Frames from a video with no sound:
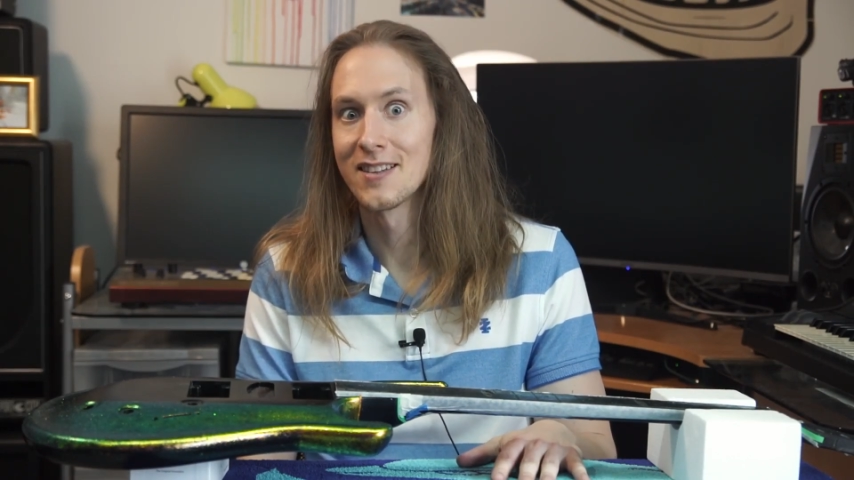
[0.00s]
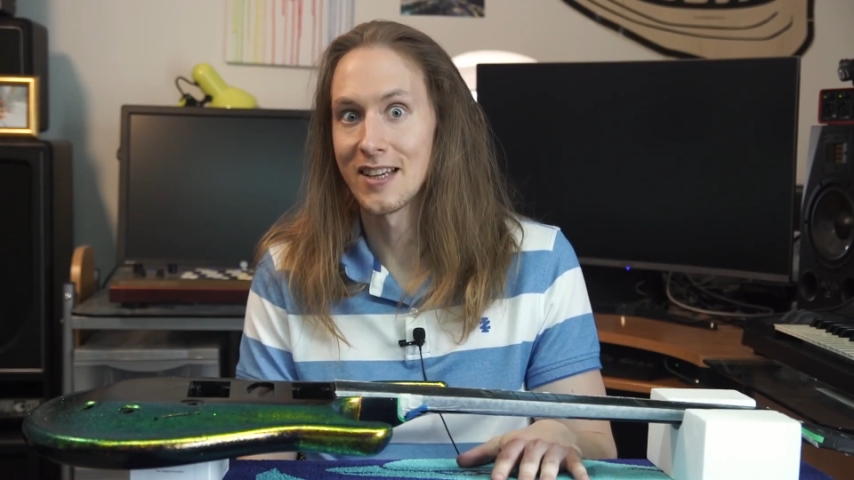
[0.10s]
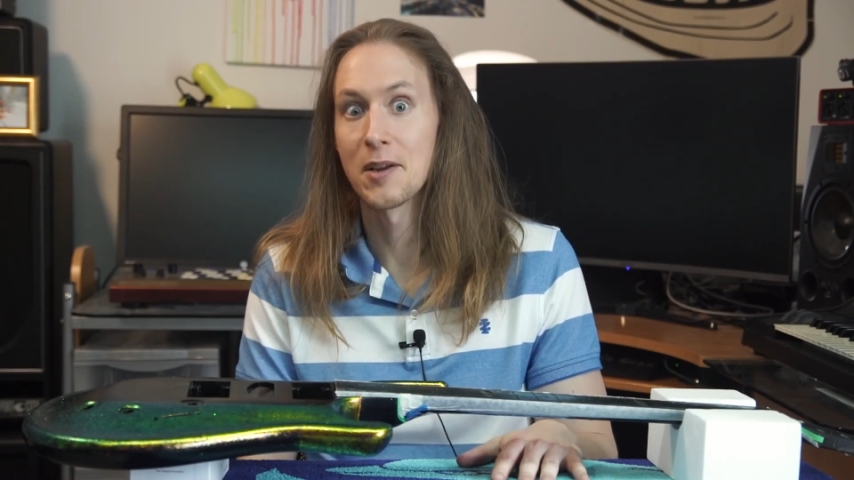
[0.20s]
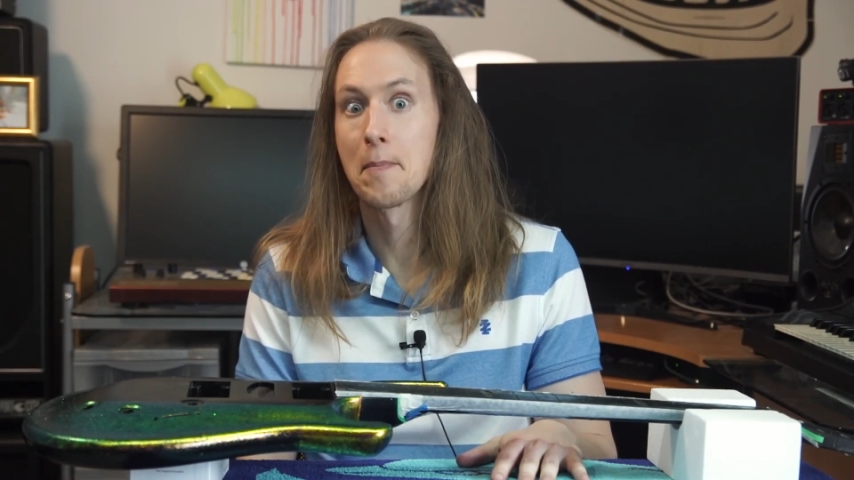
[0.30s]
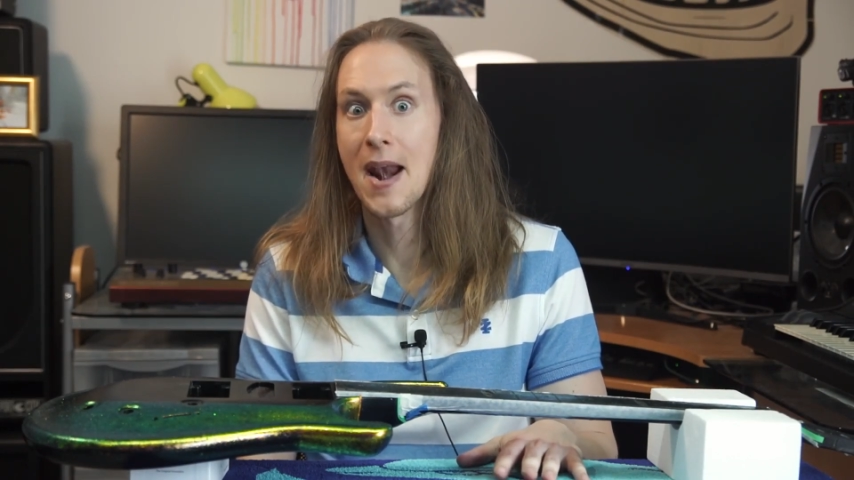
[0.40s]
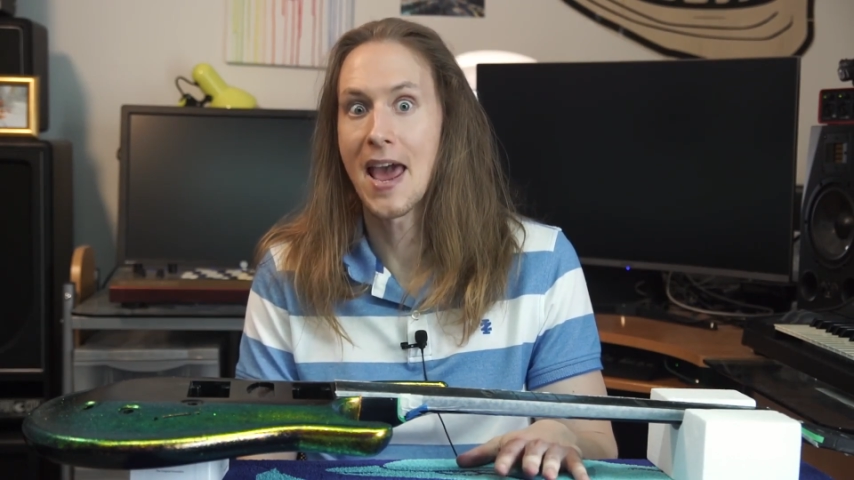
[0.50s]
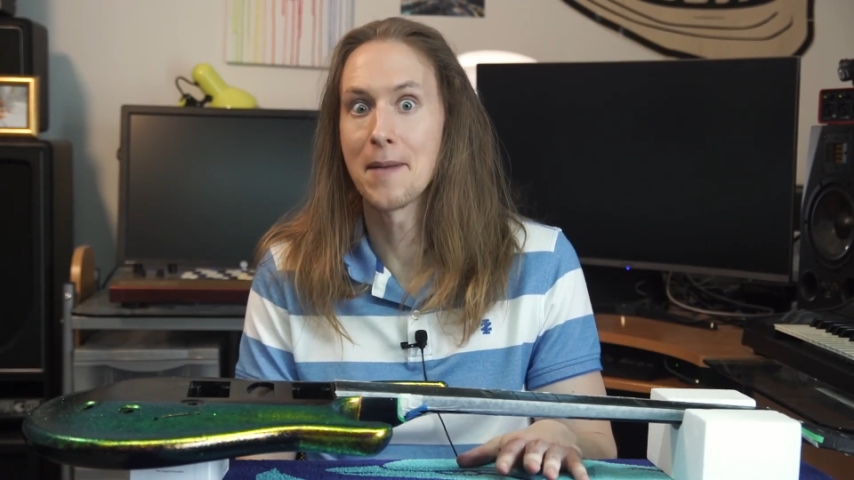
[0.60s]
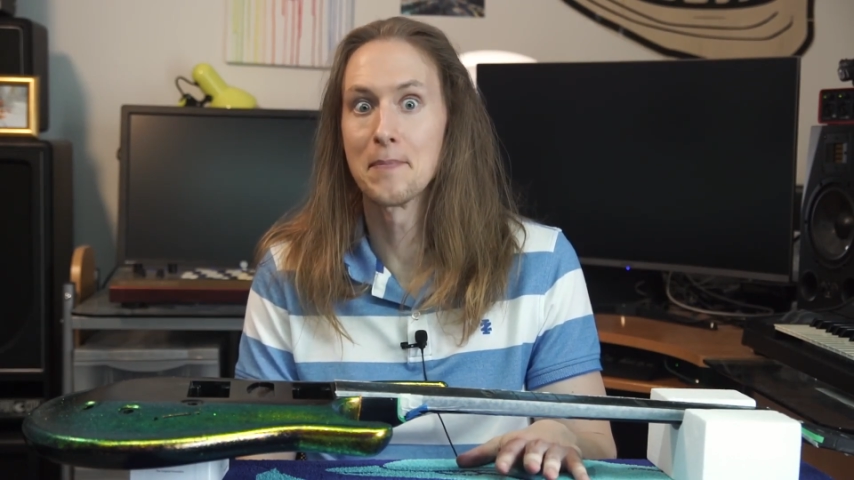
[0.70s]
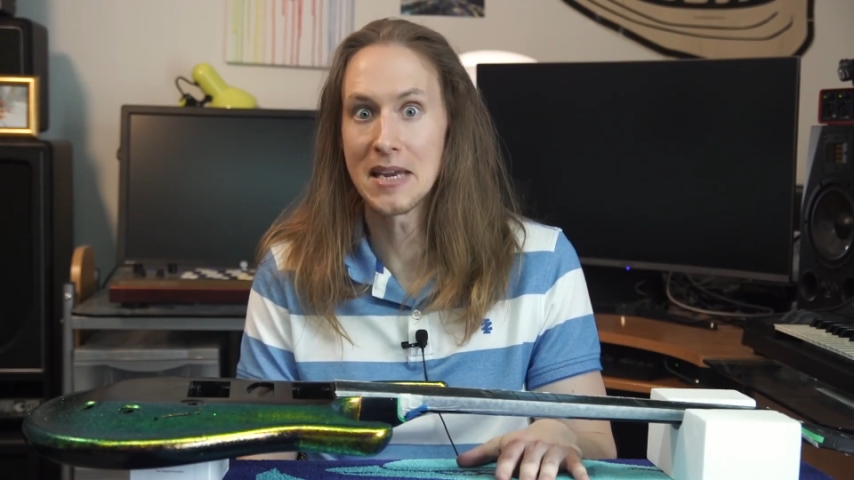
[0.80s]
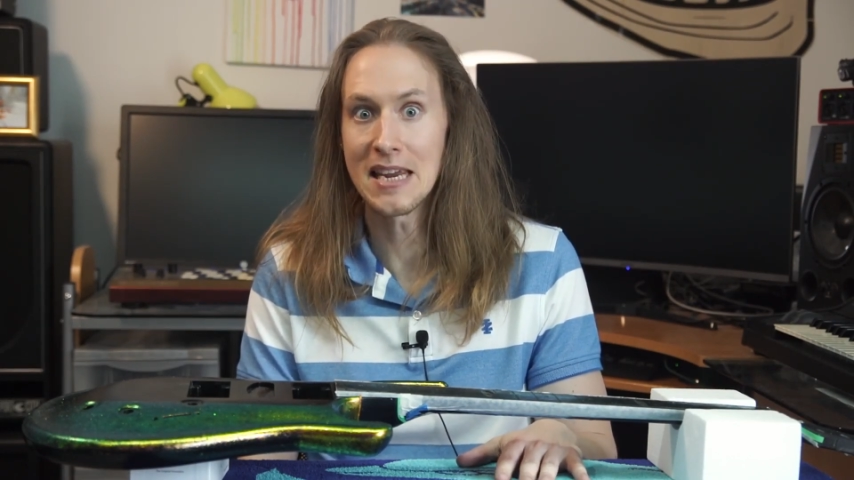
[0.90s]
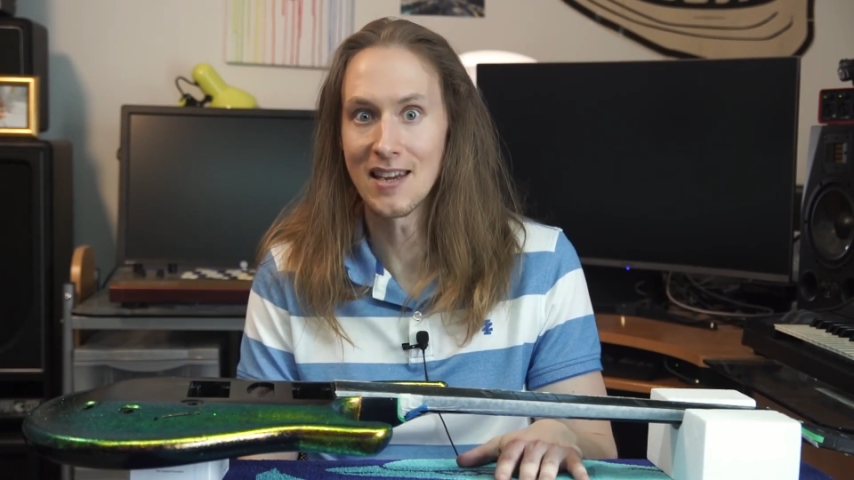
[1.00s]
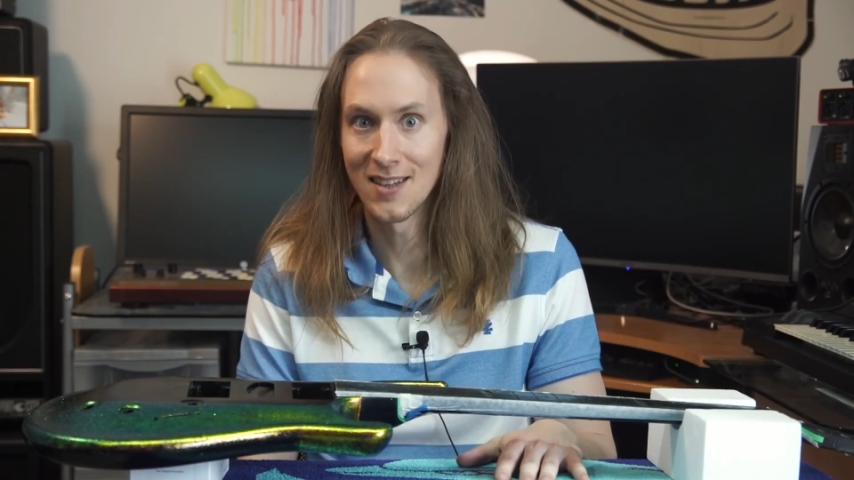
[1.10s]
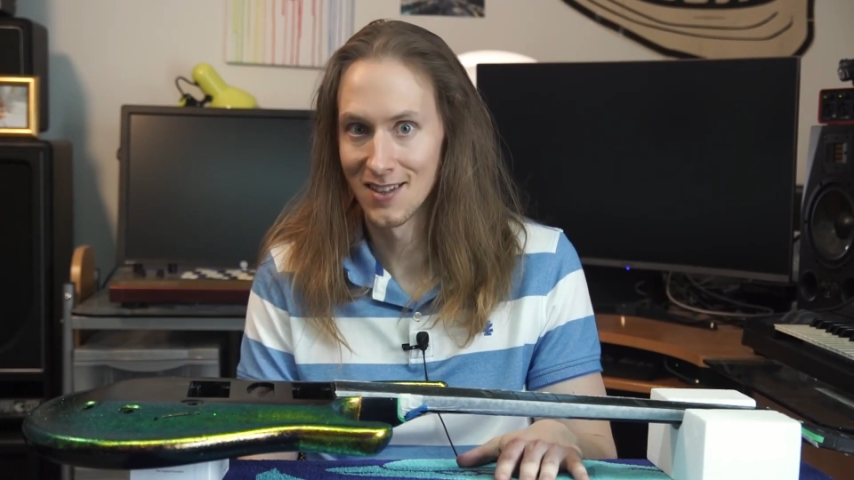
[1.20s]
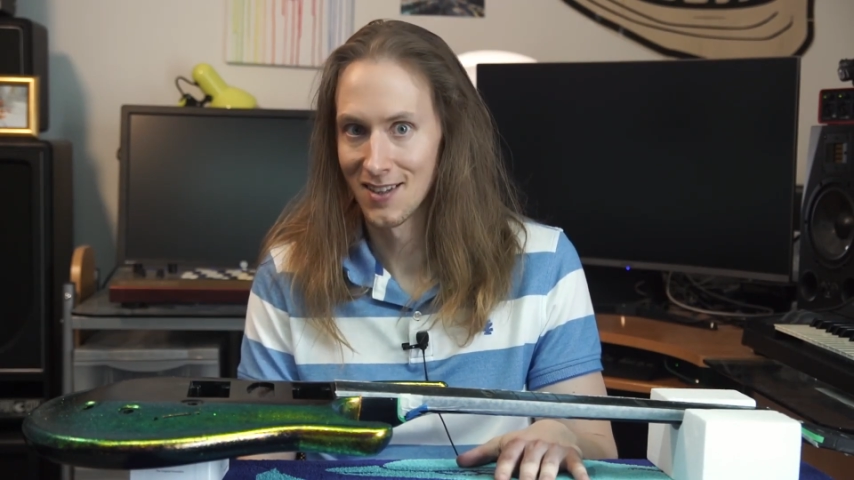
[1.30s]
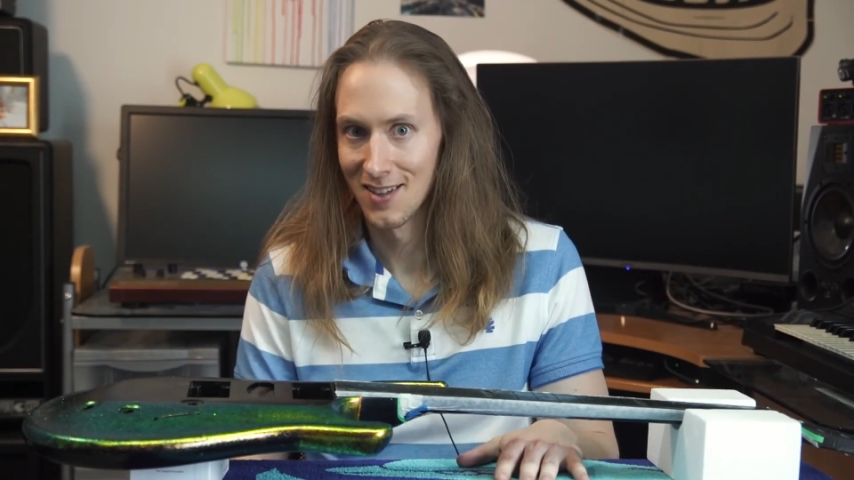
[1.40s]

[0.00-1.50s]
there's a plan B.